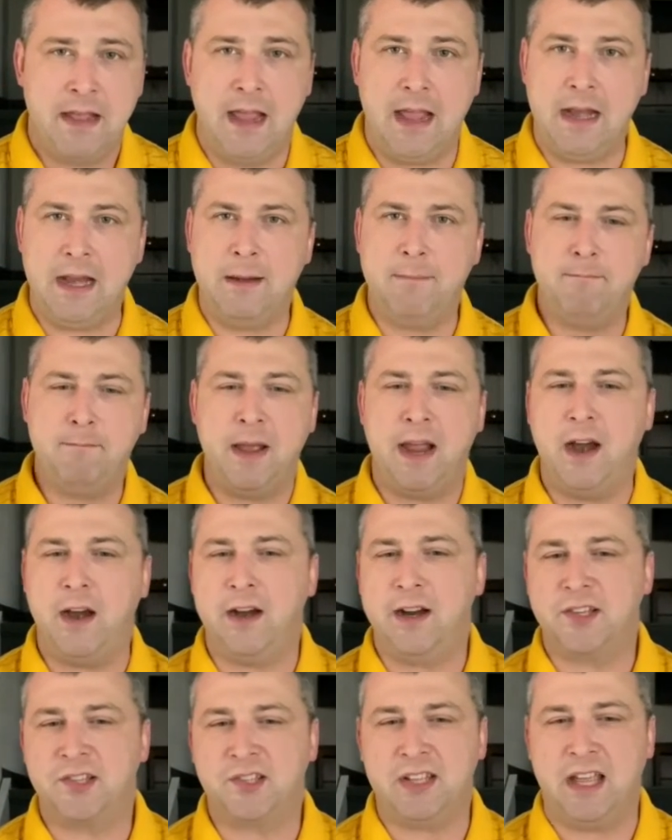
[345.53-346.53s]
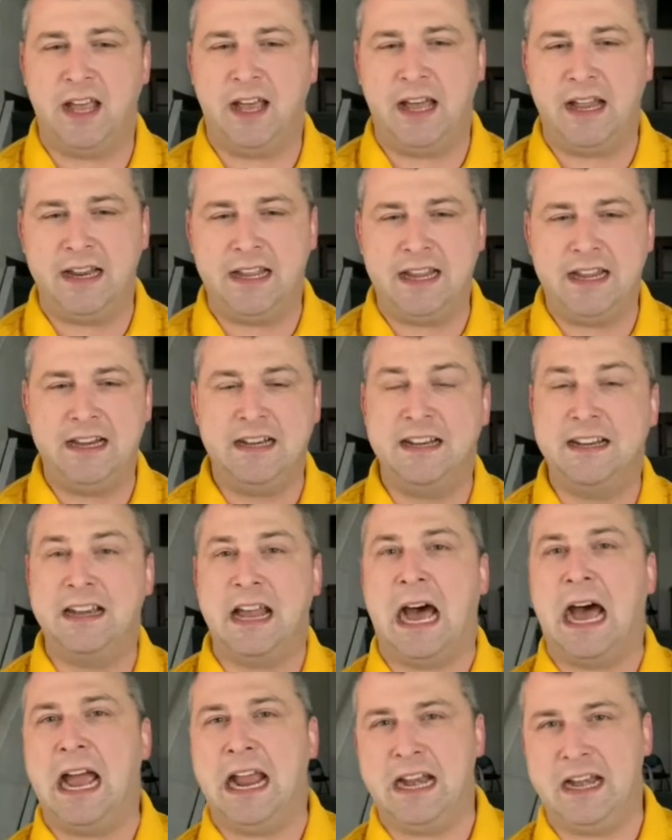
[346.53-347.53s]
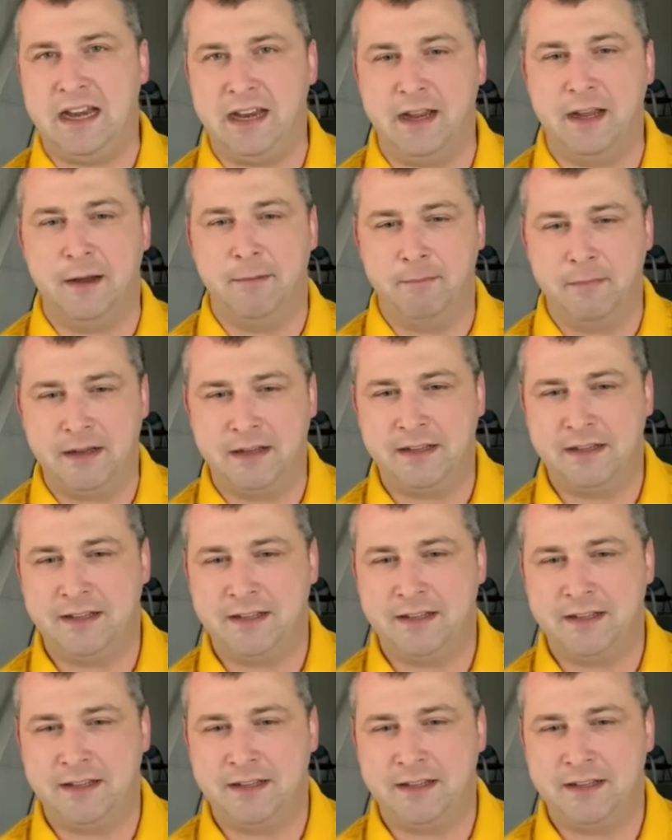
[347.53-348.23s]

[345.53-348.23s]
and embarrassed that he denied him